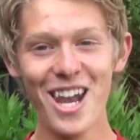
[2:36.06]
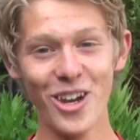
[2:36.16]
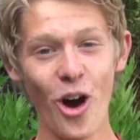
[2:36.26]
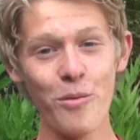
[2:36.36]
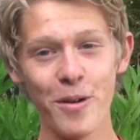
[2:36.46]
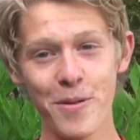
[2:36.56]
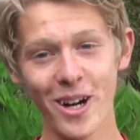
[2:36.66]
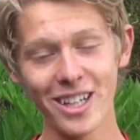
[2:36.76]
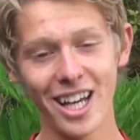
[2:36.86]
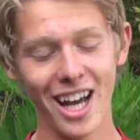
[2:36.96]
No, but
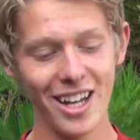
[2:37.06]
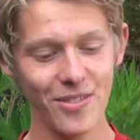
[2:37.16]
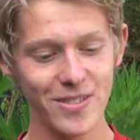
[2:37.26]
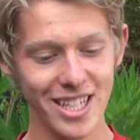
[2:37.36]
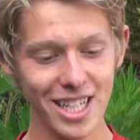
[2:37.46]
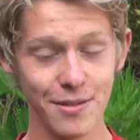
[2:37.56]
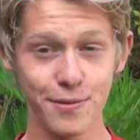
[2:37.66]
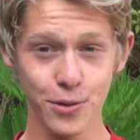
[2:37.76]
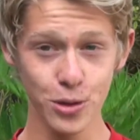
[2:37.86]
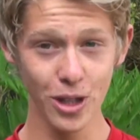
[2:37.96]
apparently I've seen his
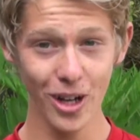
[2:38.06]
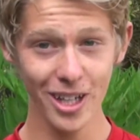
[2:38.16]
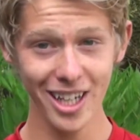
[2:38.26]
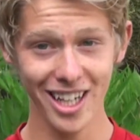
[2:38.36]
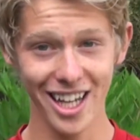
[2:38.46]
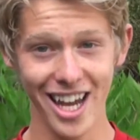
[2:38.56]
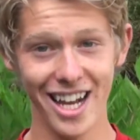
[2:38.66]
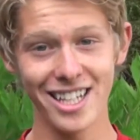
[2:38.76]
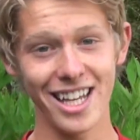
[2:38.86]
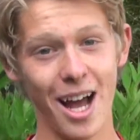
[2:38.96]
food log,
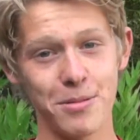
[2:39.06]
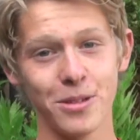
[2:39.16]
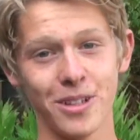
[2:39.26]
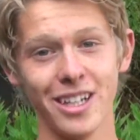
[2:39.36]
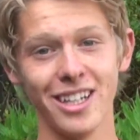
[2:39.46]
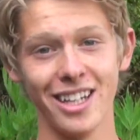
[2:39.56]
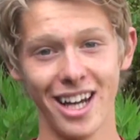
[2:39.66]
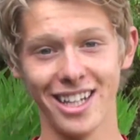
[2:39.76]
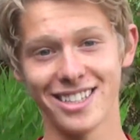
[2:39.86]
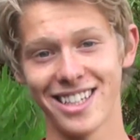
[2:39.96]
and it's absolutely
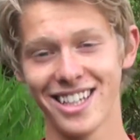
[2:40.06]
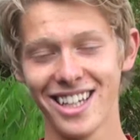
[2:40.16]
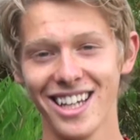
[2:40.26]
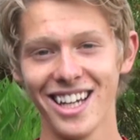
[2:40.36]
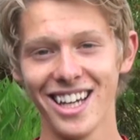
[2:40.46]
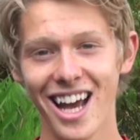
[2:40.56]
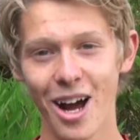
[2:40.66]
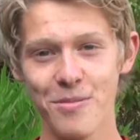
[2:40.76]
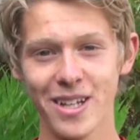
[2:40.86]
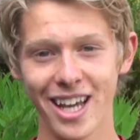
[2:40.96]
nuts
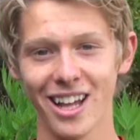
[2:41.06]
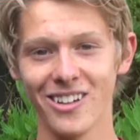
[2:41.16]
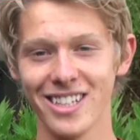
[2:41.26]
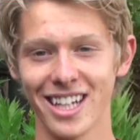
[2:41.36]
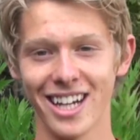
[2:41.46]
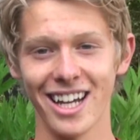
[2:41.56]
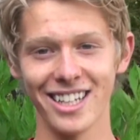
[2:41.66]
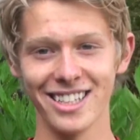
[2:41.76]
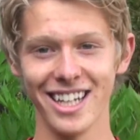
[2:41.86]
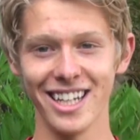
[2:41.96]
how many calories that guy
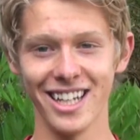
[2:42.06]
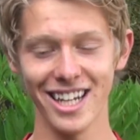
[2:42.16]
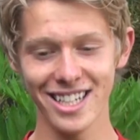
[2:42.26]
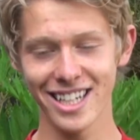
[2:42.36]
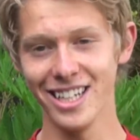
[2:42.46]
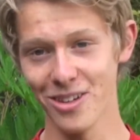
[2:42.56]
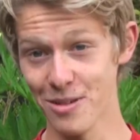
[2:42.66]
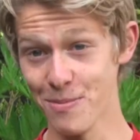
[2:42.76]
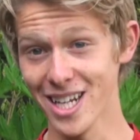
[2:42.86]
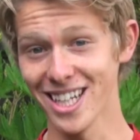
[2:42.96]
can take in, and he's skinnier
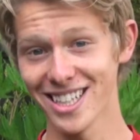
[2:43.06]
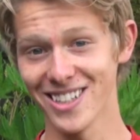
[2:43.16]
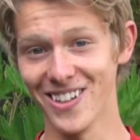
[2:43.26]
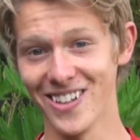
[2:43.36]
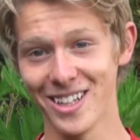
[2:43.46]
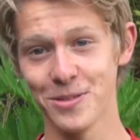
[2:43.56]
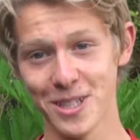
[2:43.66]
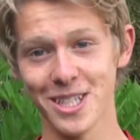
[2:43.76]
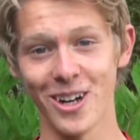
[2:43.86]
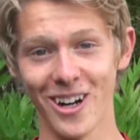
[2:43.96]
than me, so, and
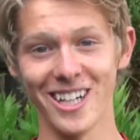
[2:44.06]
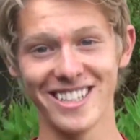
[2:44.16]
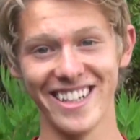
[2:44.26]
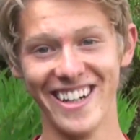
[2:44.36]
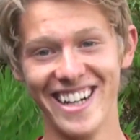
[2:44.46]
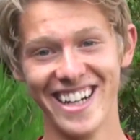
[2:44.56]
which is hard. So